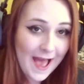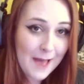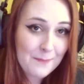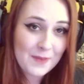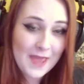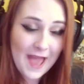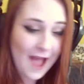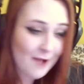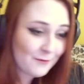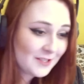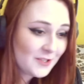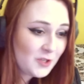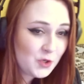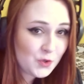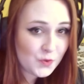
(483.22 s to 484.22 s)
happy I
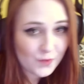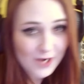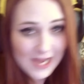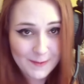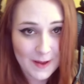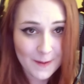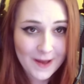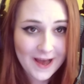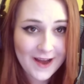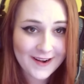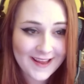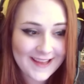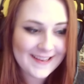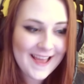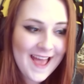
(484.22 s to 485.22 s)
will dream about
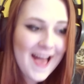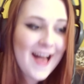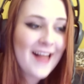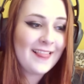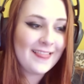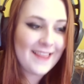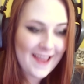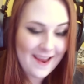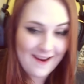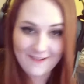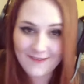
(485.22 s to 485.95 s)
it like